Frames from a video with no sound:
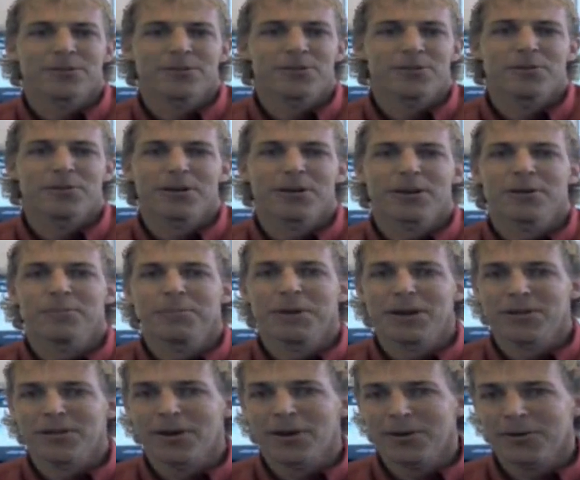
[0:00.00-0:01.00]
So it could be
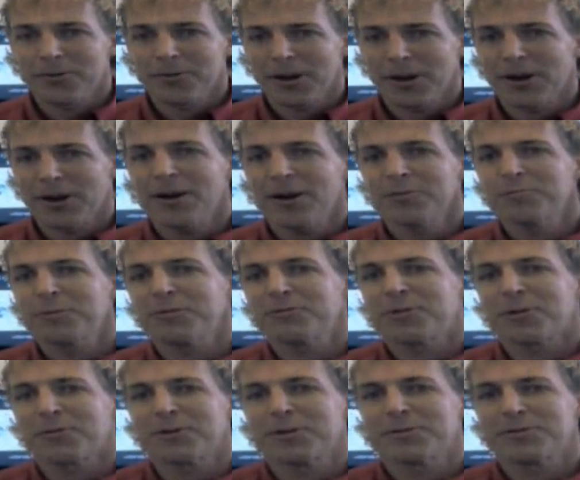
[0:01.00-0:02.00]
a long way off
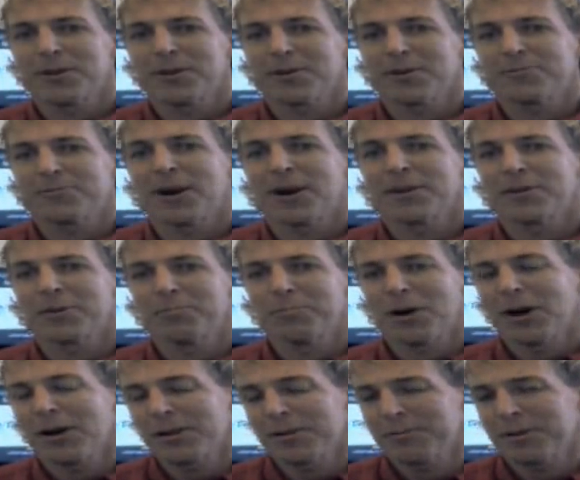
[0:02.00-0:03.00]
before we see a final
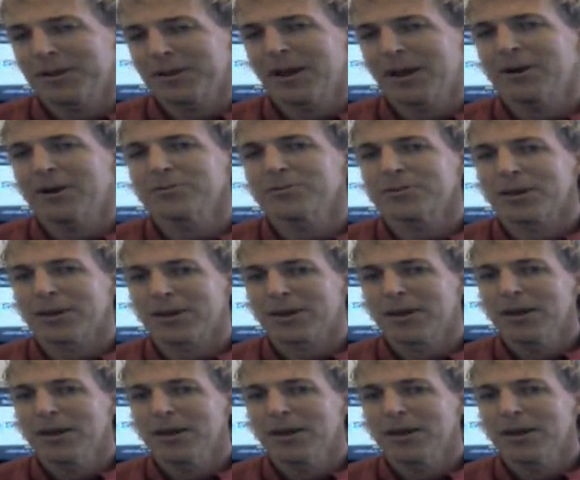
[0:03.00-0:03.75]
bottom in housing.